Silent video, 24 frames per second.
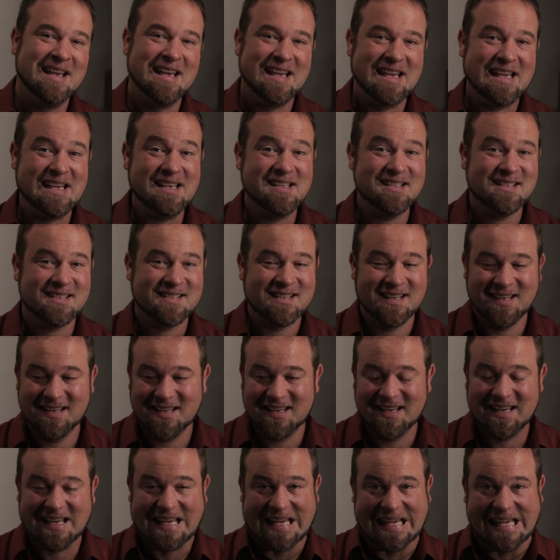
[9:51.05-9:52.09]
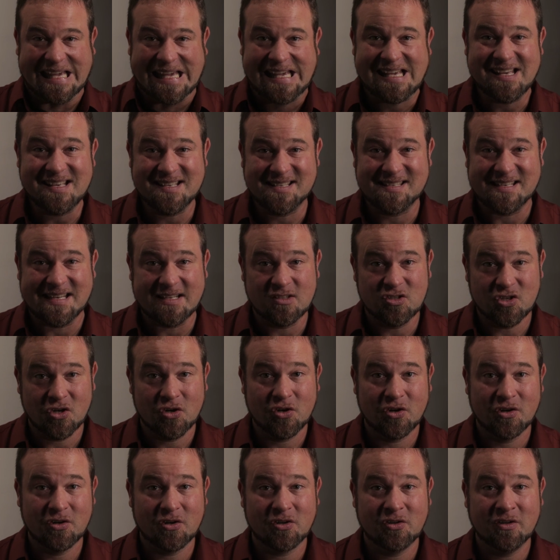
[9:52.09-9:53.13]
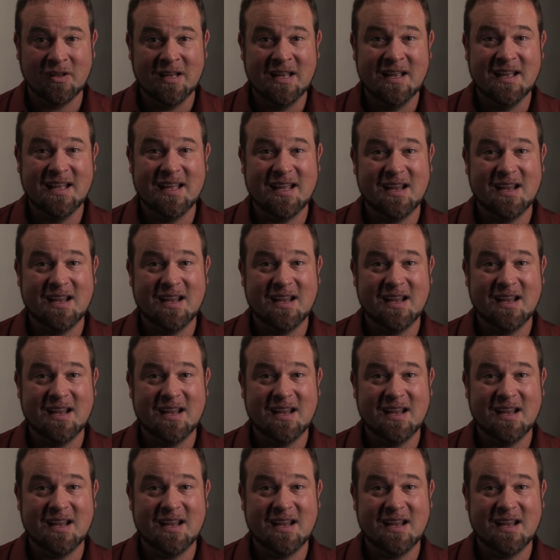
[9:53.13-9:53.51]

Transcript: He's eternal